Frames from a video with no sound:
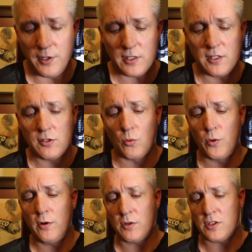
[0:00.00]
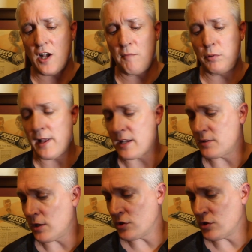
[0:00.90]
this is a real soft plastic,